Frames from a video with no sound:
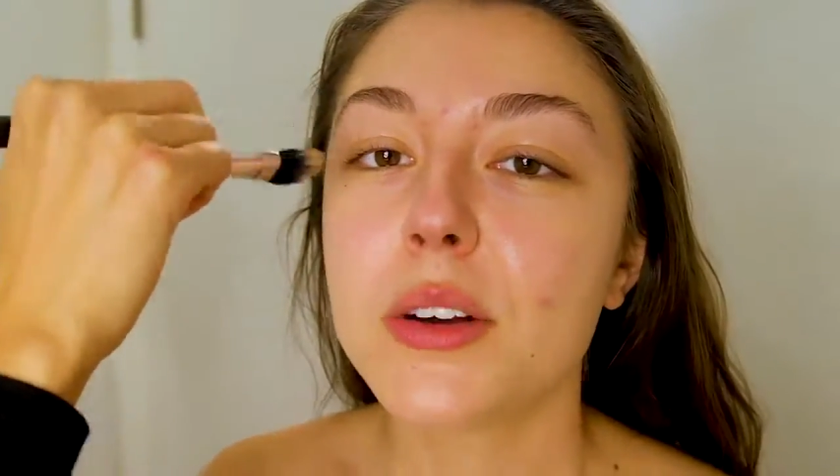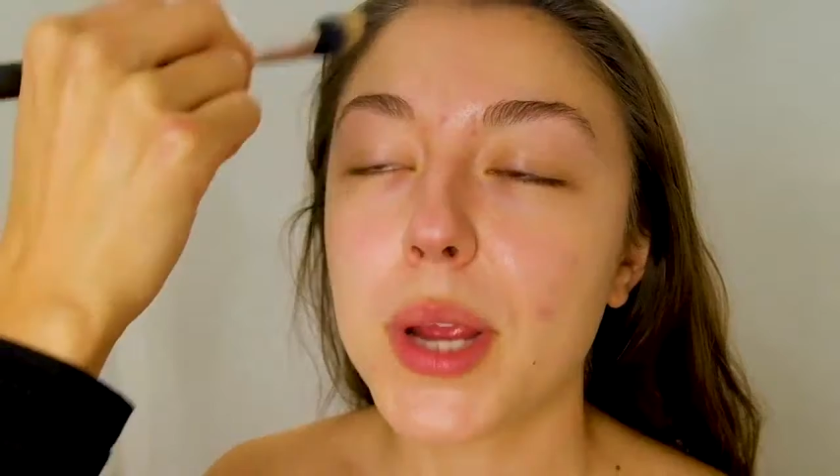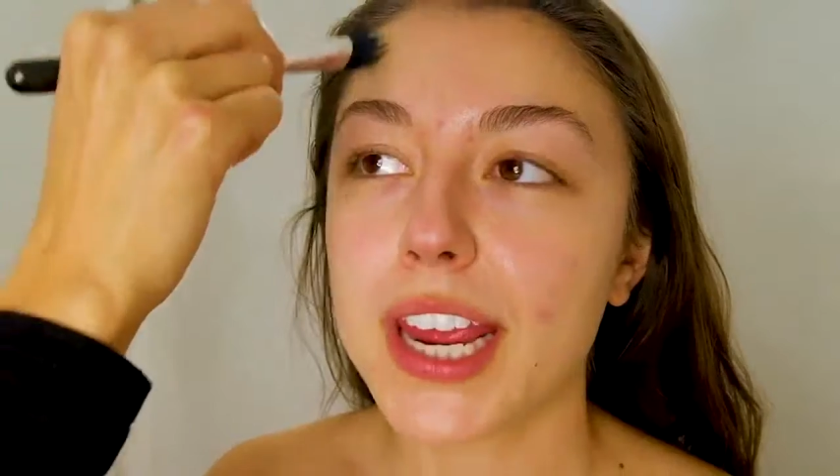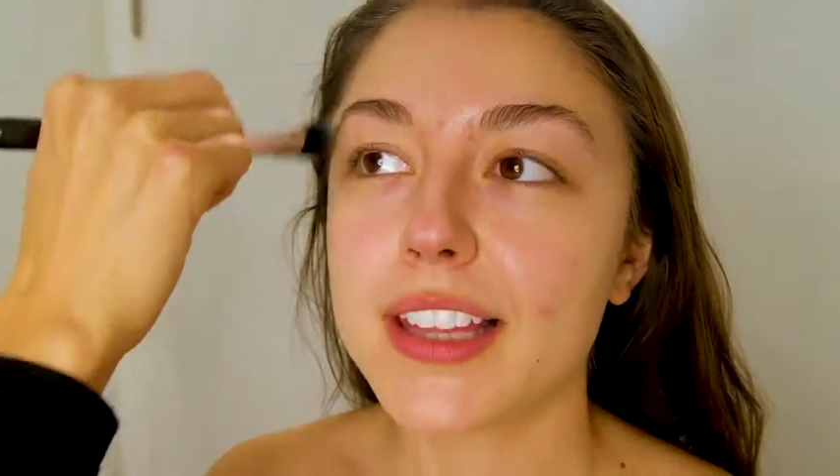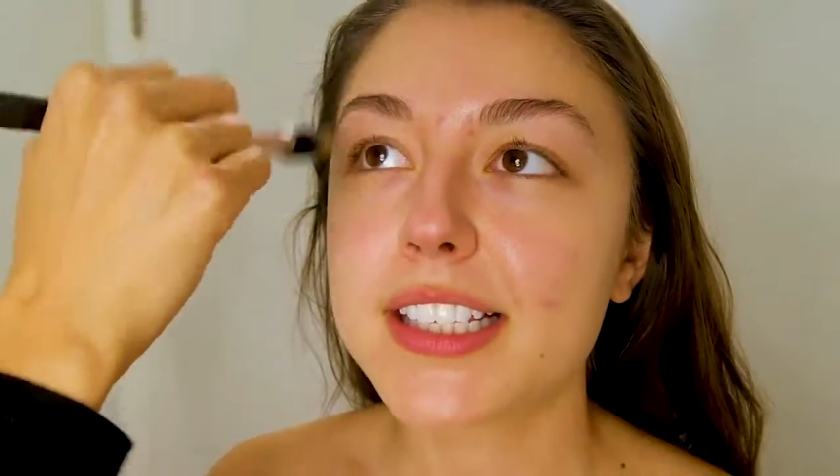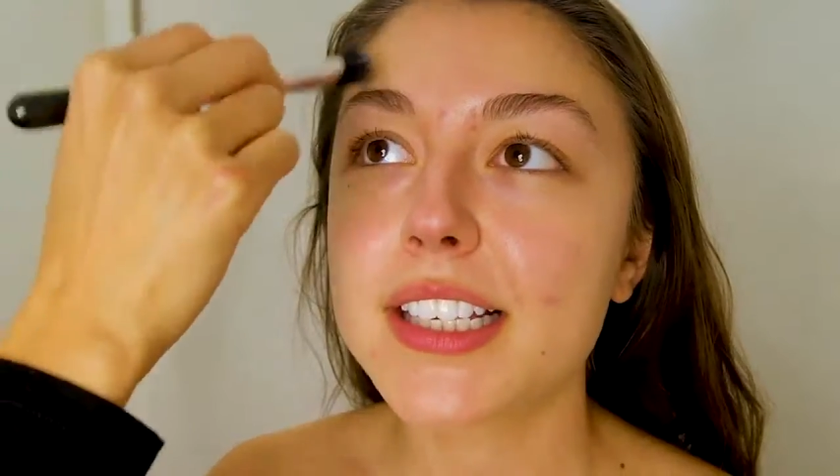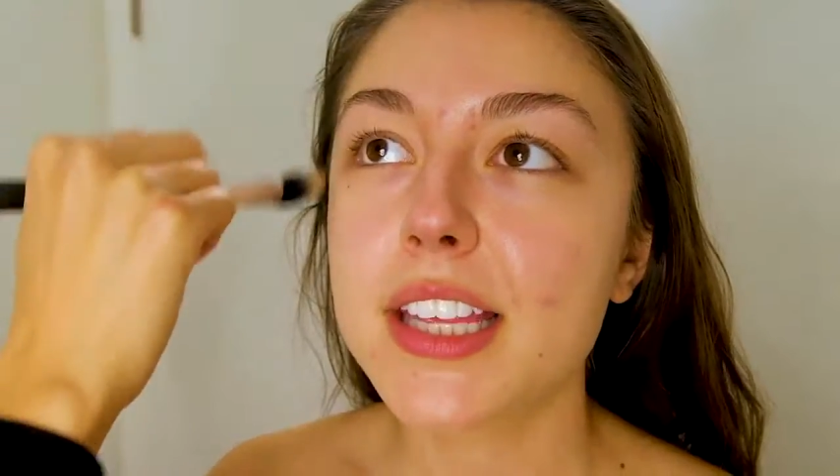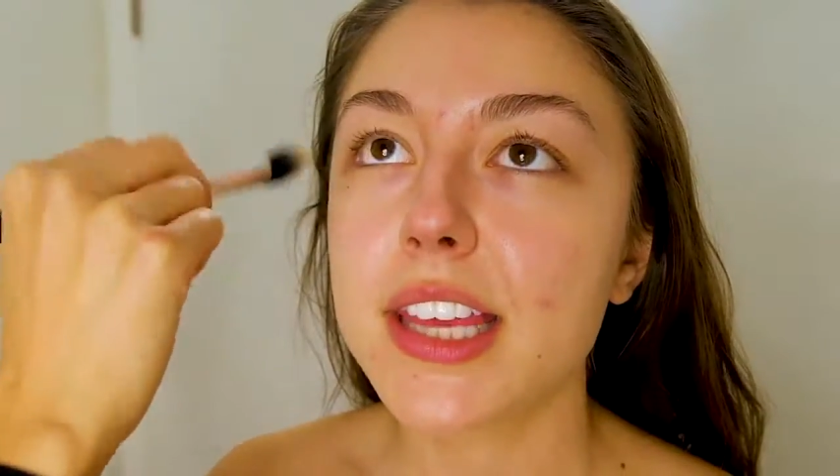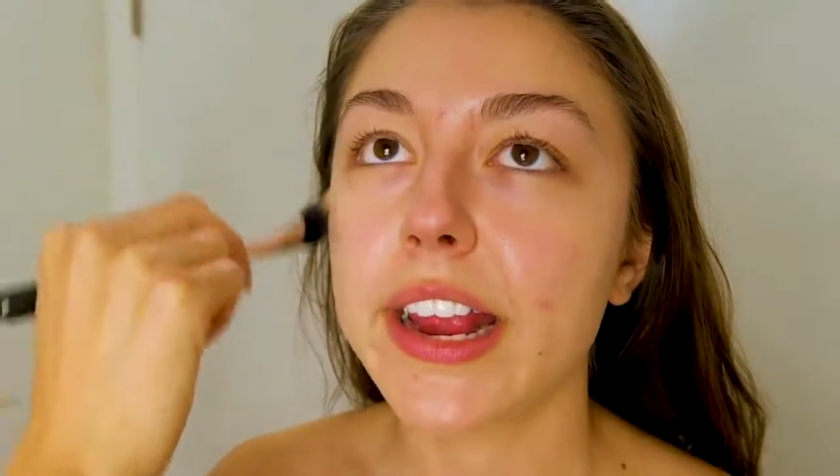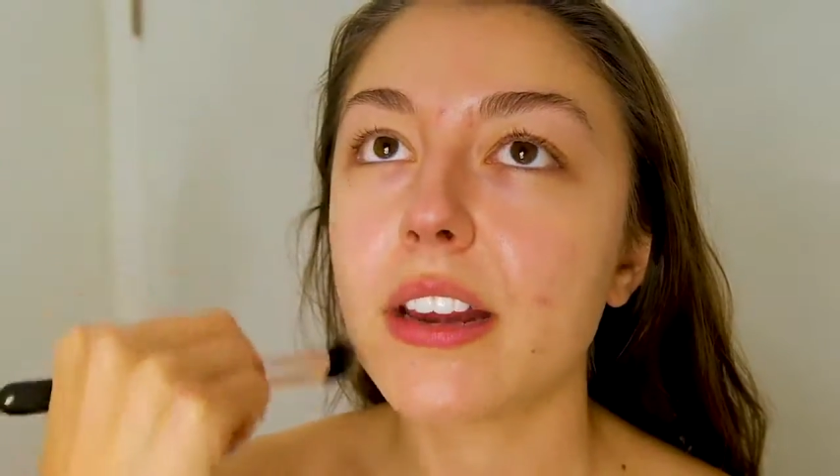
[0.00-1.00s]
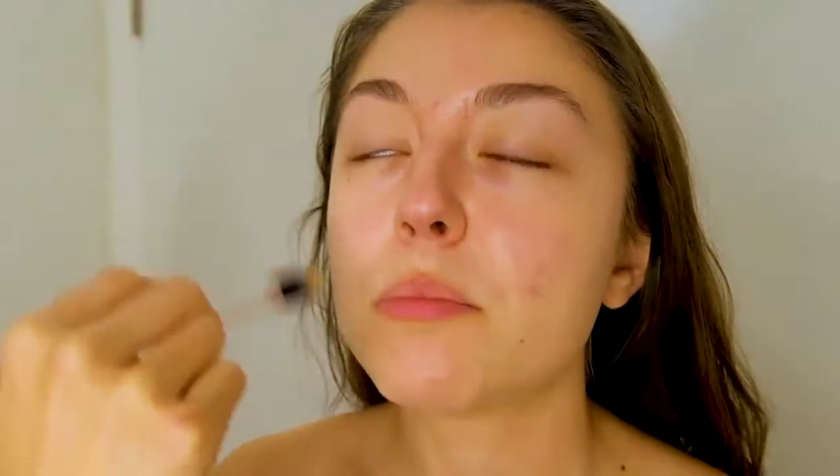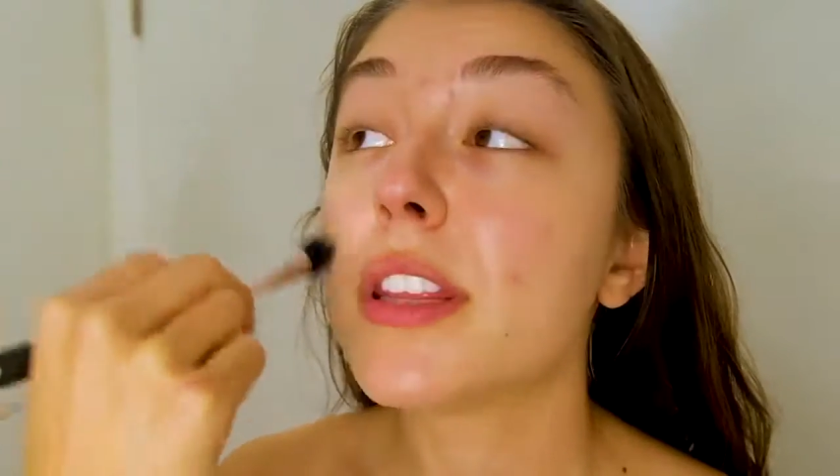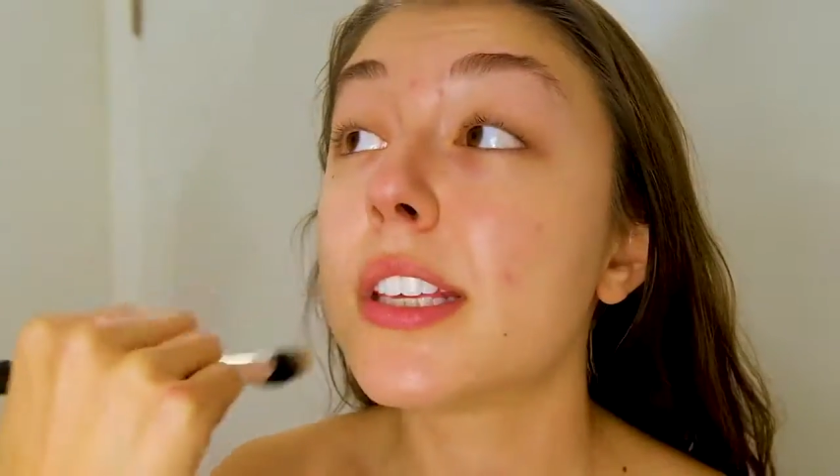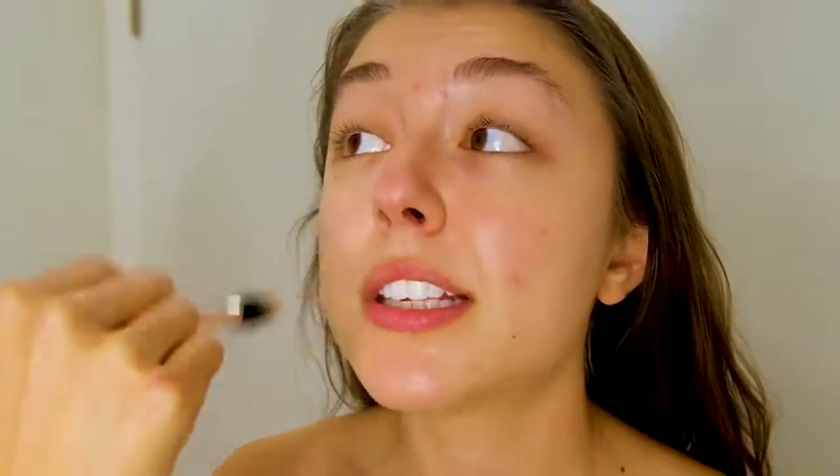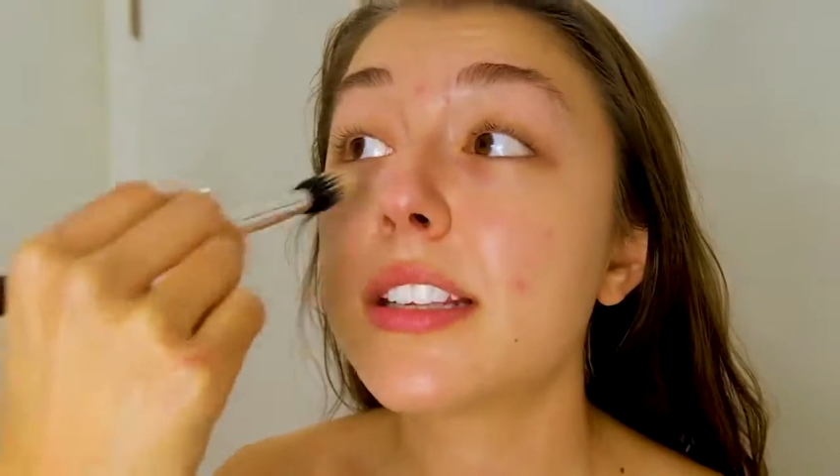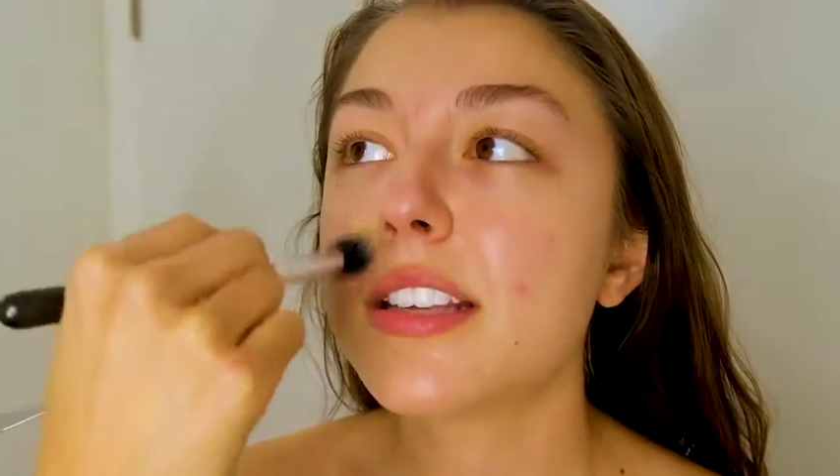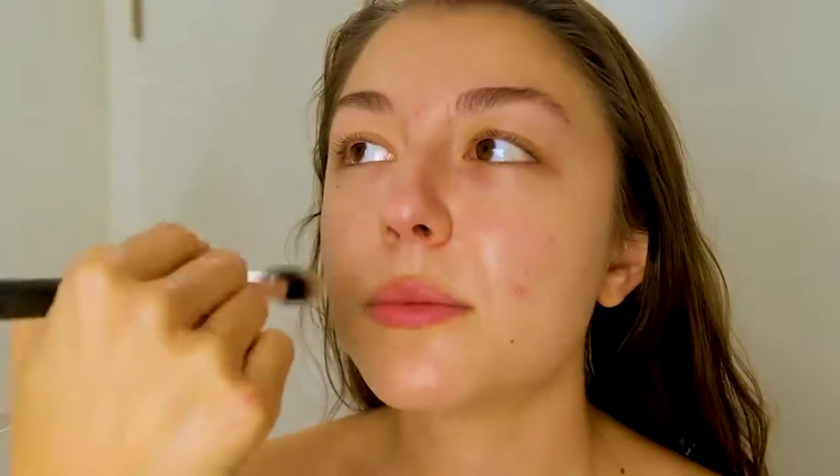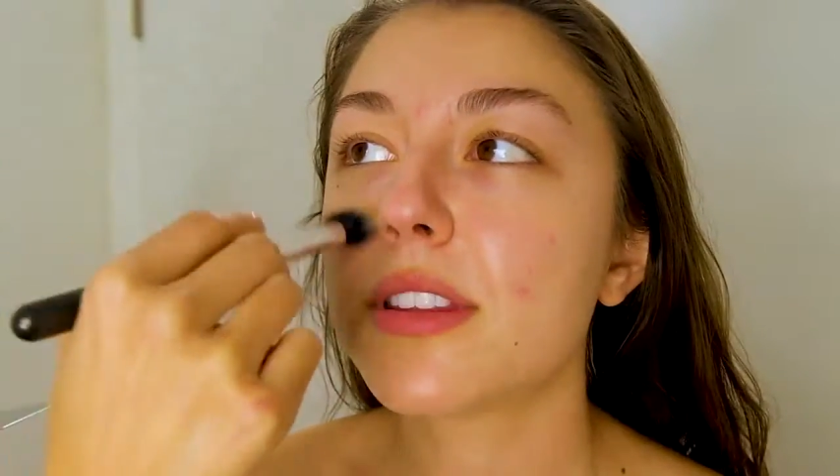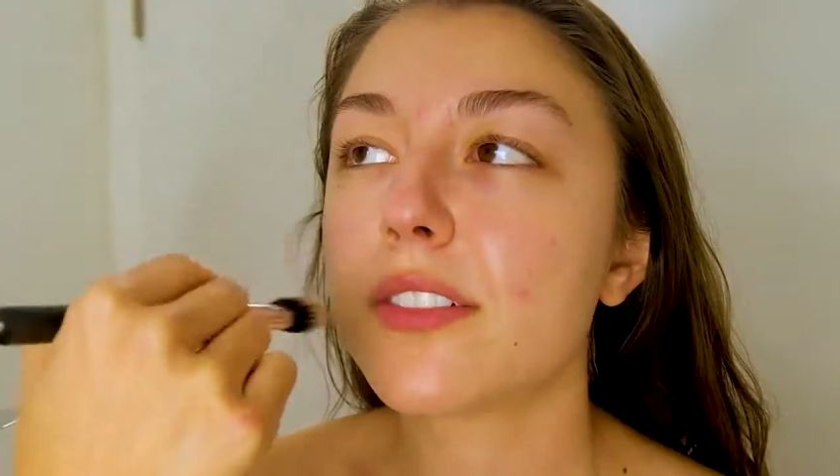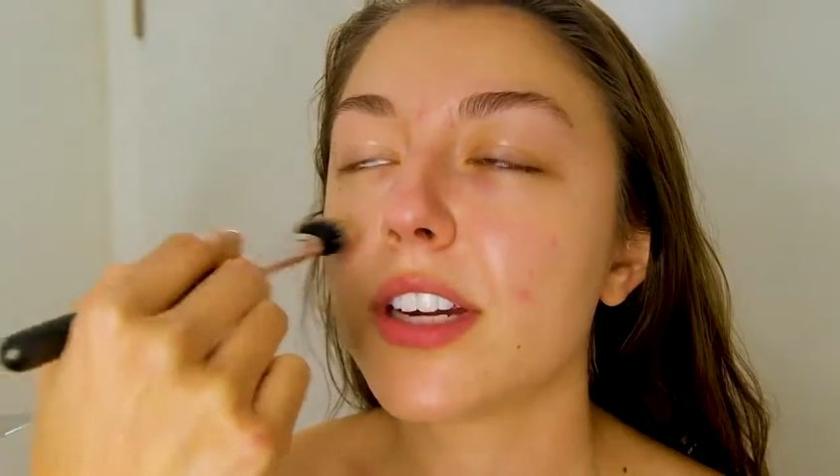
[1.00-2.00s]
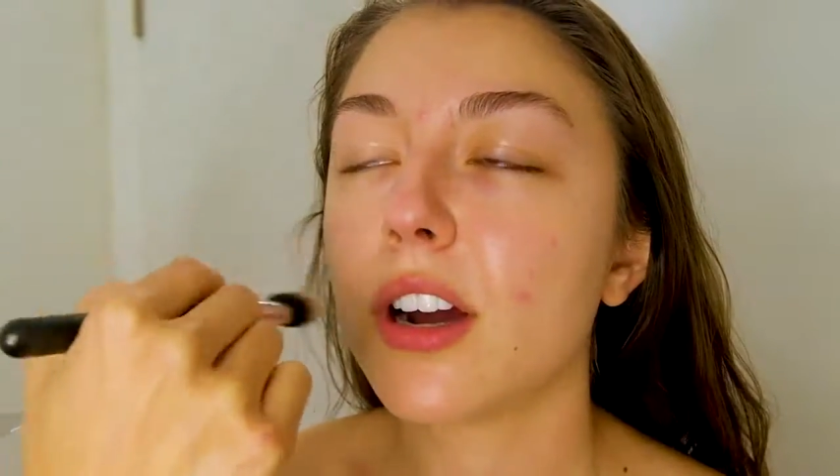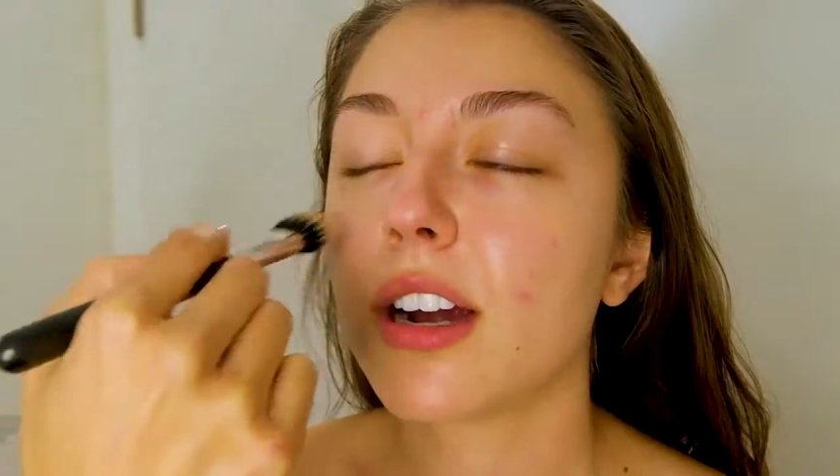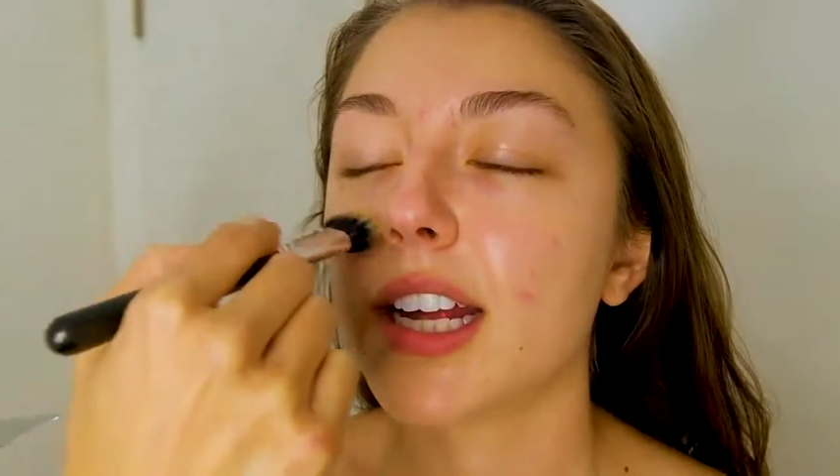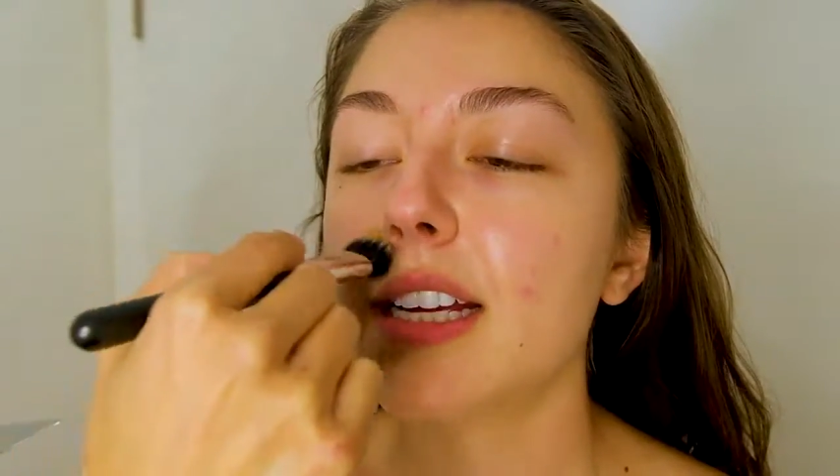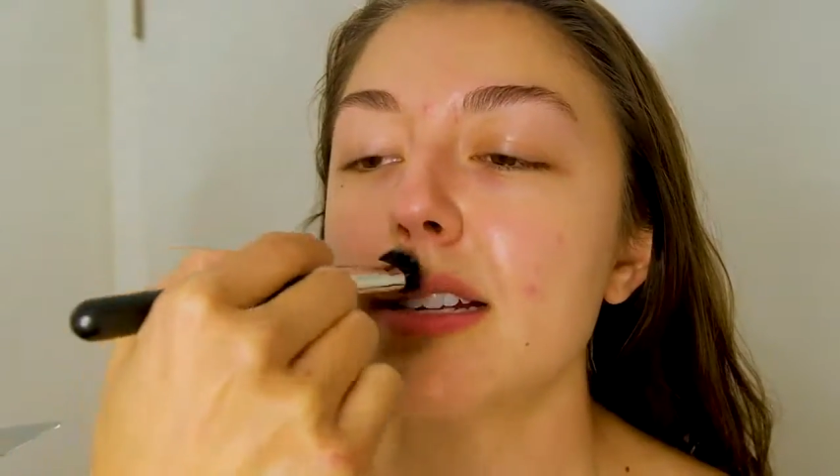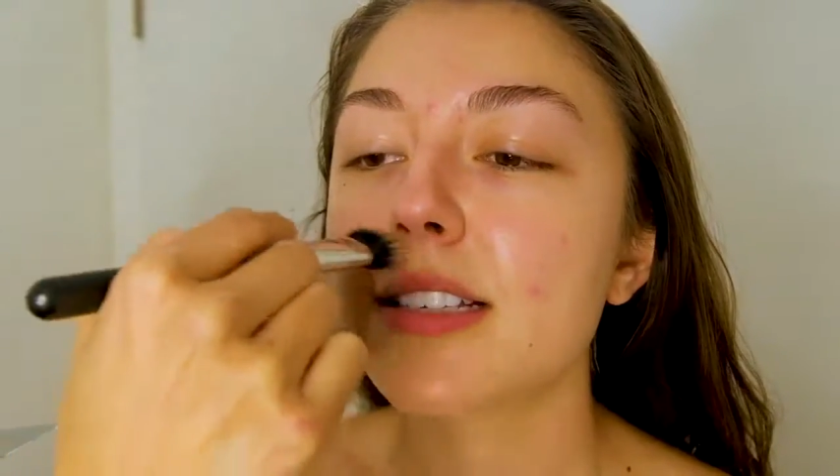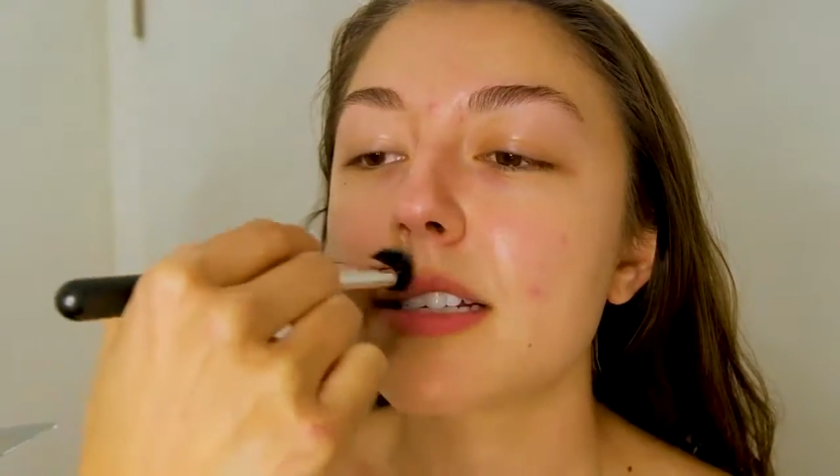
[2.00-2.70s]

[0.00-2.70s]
No. Okay, this is the thing, but this is the thing with every artist,